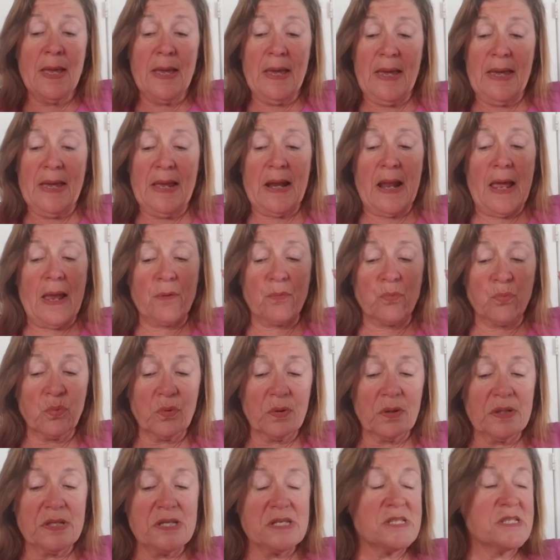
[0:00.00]
And I
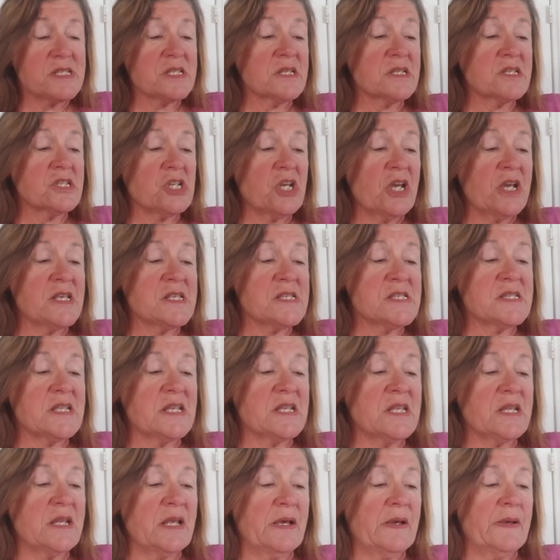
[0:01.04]
really suggest
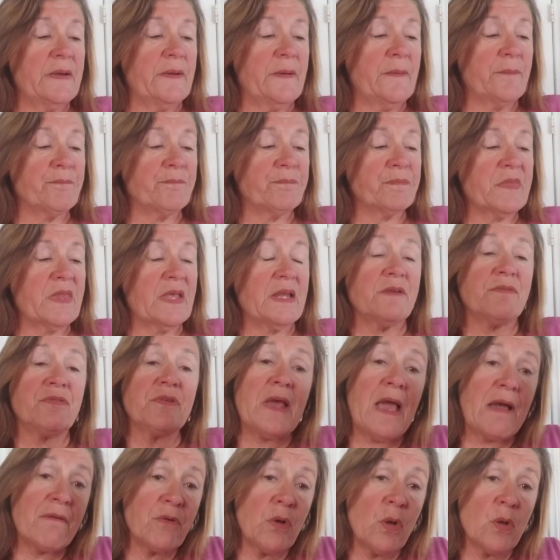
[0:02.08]
that um, that if
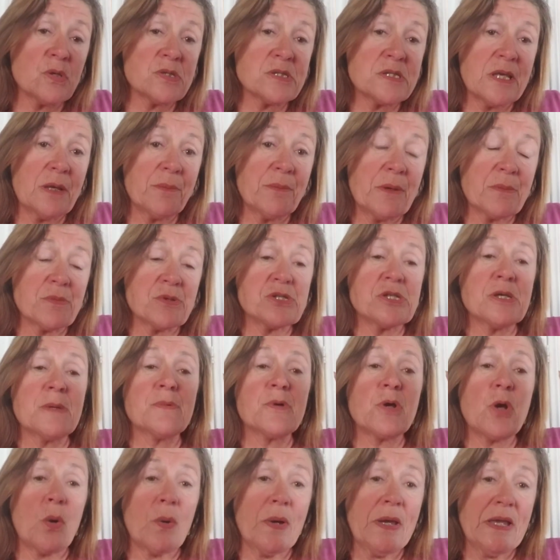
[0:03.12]
you have a wholesale
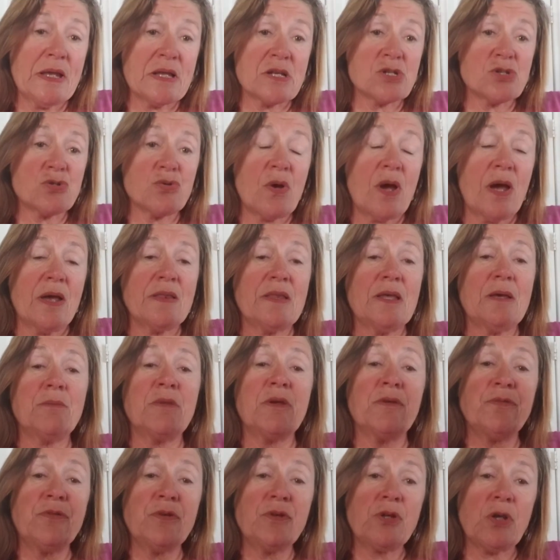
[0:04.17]
membership, go ahead and try them.
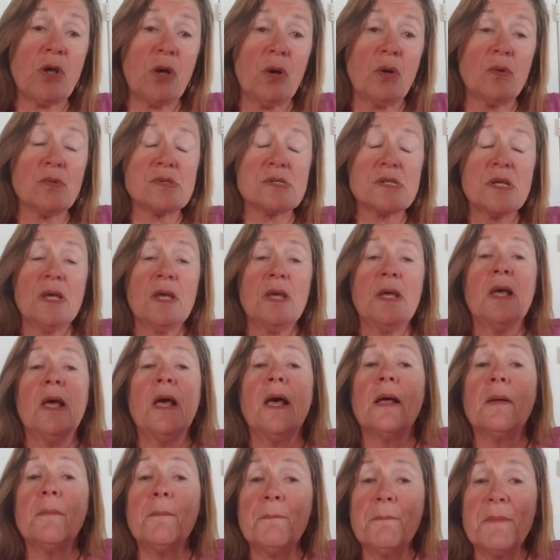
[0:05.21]
If you don't,
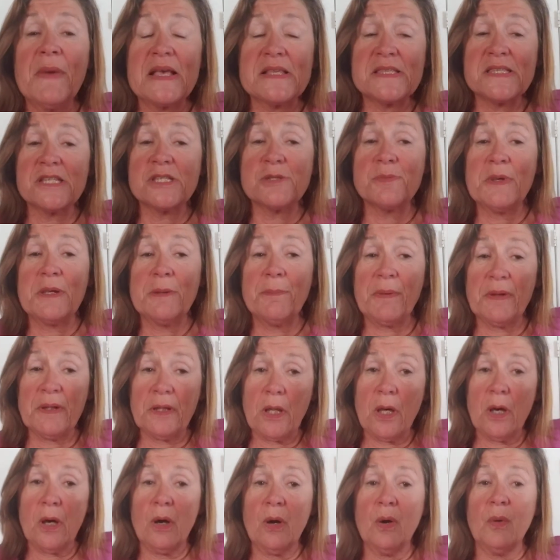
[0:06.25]
message me
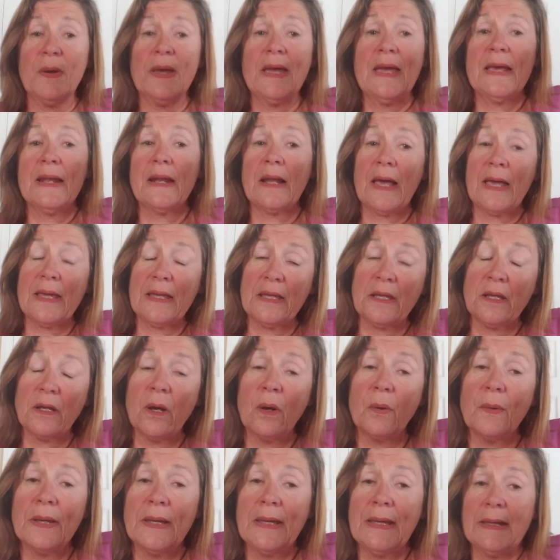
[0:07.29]
below and I can
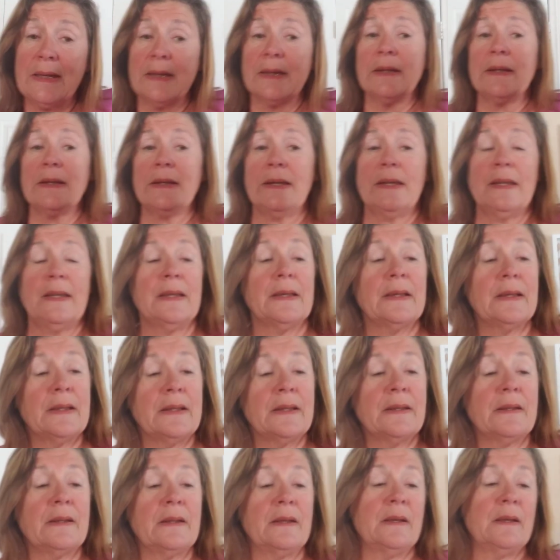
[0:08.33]
go ahead
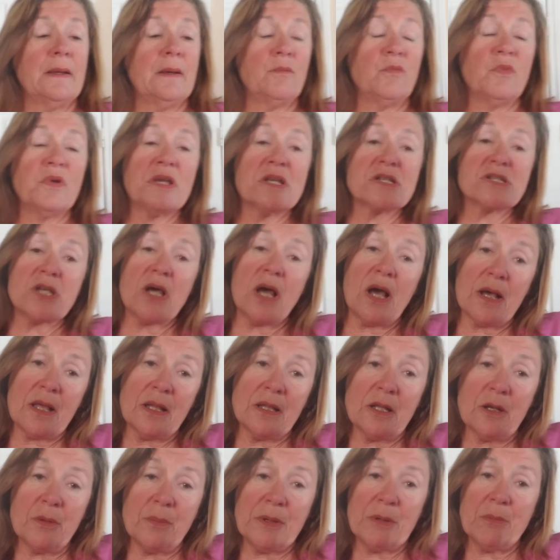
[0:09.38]
and uh, we can talk a
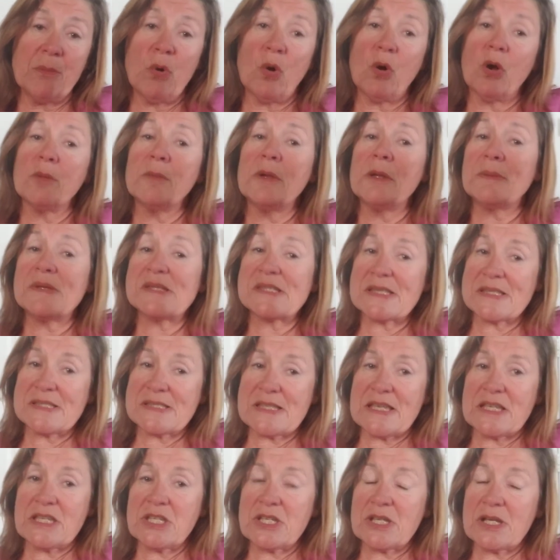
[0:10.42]
little bit more, maybe
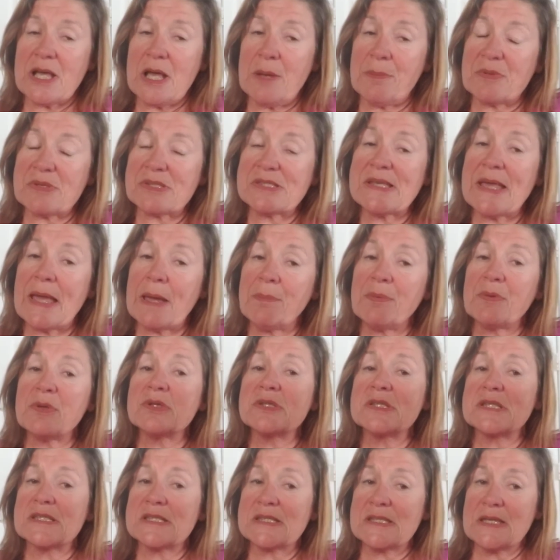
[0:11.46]
send you a couple
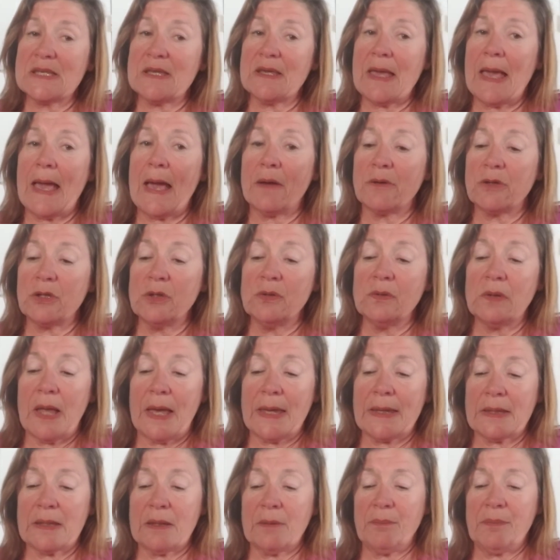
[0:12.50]
samples to see how you
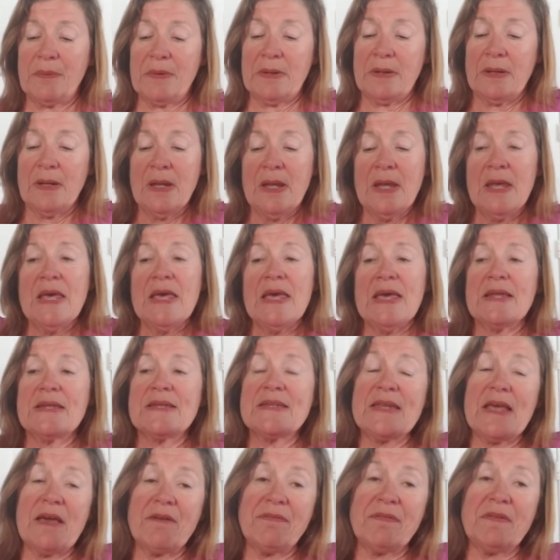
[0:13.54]
like it. But
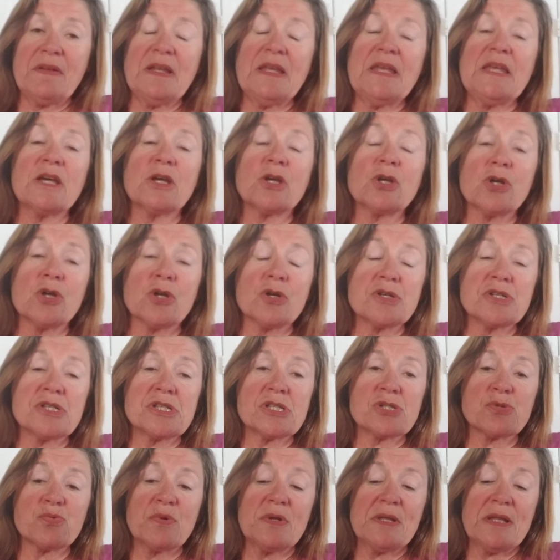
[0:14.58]
it definitely
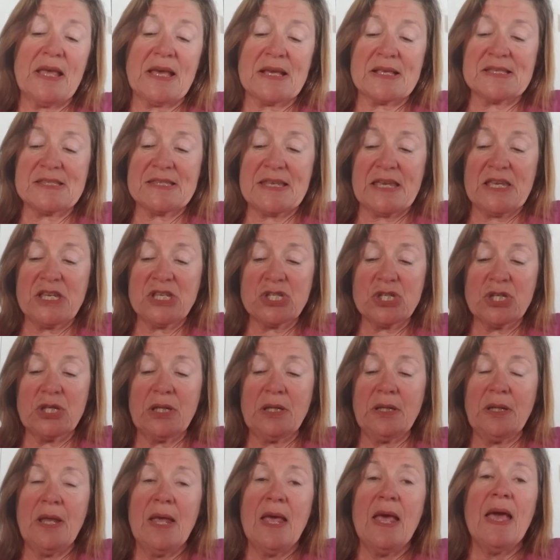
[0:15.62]
encourages
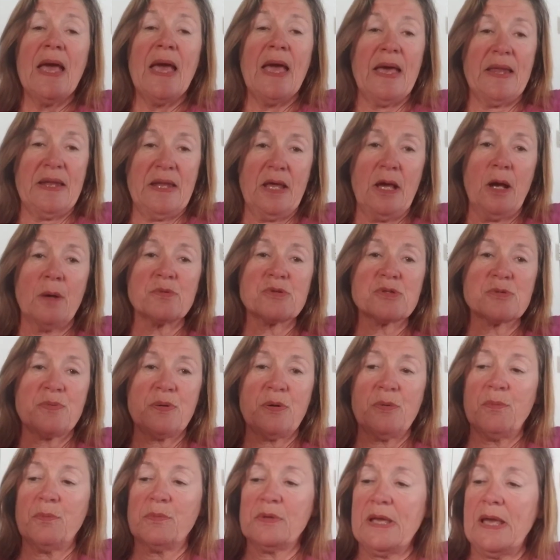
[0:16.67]
relaxation and helps,
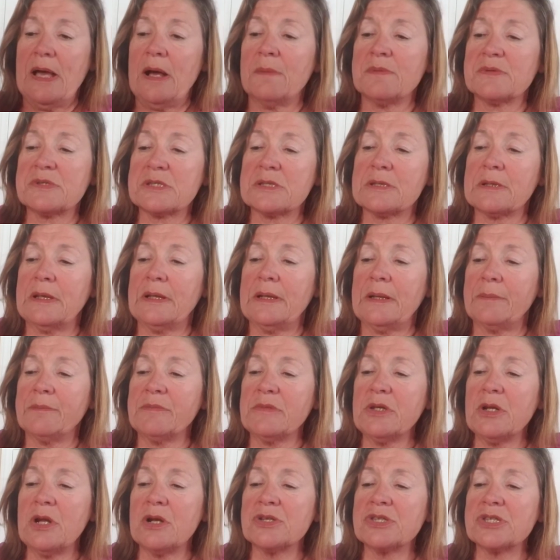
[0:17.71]
helps um,
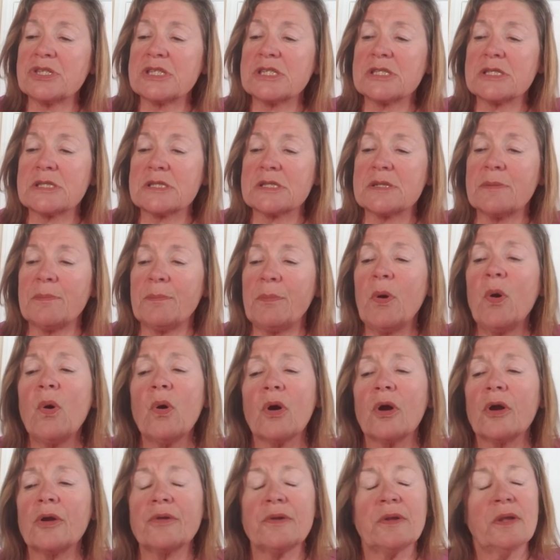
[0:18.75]
you know, just
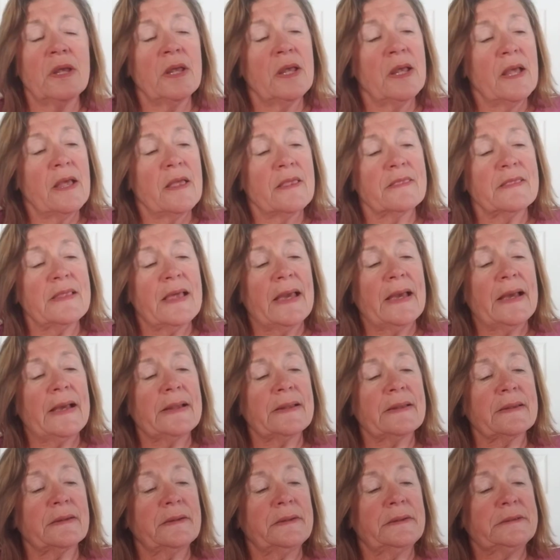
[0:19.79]
support
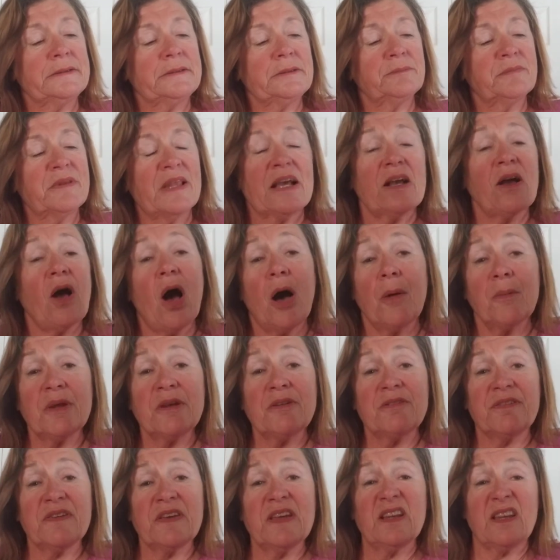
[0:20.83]
that, um, that
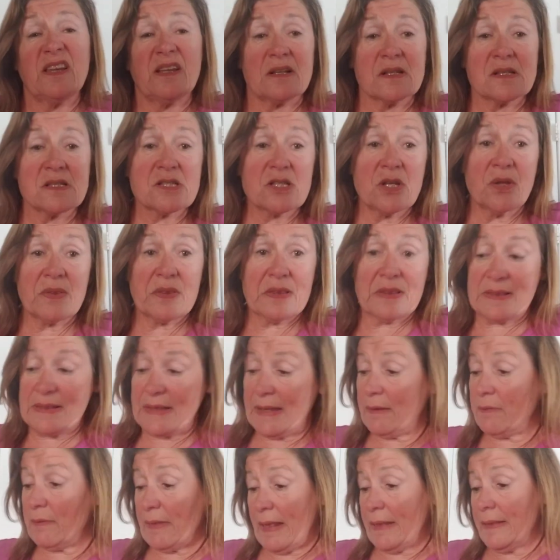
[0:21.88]
calming feeling. So
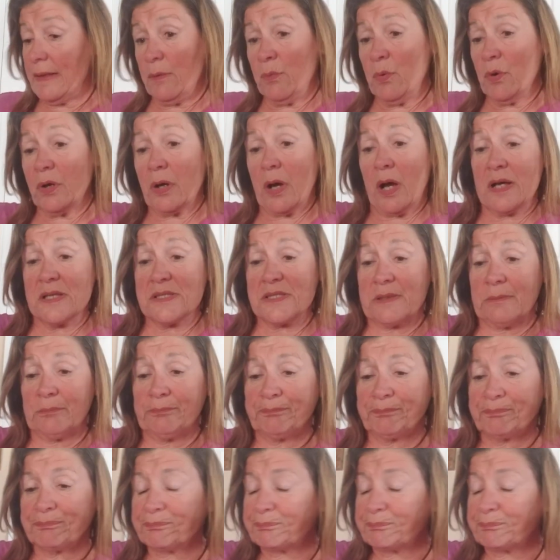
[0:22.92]
they, and they work awesome.